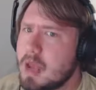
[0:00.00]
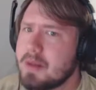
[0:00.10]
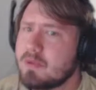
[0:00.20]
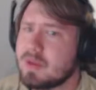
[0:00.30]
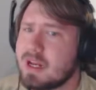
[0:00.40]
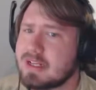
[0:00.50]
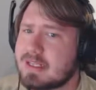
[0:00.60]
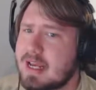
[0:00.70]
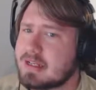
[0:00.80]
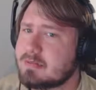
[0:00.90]
I mean, with our
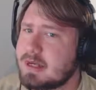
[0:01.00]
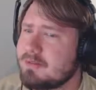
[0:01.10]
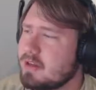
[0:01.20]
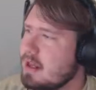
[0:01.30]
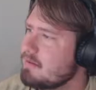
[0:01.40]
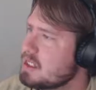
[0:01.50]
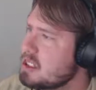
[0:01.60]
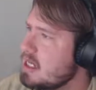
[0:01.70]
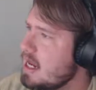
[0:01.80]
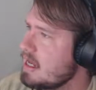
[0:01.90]
stakes, we definitely have a
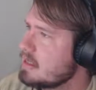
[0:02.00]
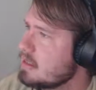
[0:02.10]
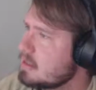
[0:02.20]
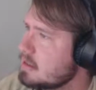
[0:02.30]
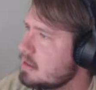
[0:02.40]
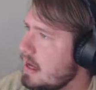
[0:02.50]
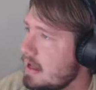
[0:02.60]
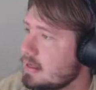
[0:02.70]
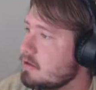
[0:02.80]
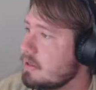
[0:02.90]
chance
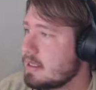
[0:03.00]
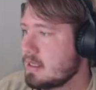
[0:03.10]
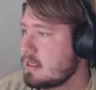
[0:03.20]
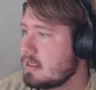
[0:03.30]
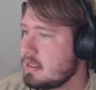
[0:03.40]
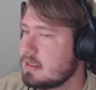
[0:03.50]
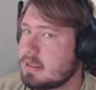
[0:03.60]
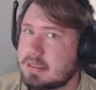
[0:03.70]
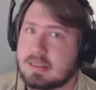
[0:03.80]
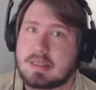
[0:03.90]
at doing the, the,
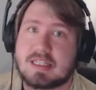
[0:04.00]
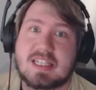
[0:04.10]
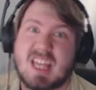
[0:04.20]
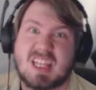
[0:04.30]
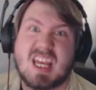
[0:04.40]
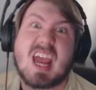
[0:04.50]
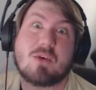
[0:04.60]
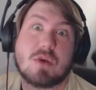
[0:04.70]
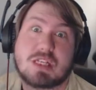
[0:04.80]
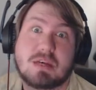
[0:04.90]
the, the, the
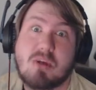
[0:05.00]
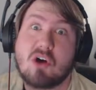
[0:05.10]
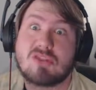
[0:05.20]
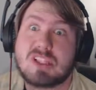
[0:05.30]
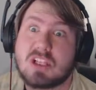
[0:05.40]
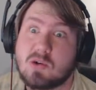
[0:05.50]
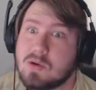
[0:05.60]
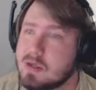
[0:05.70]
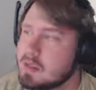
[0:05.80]
thing we're supposed to.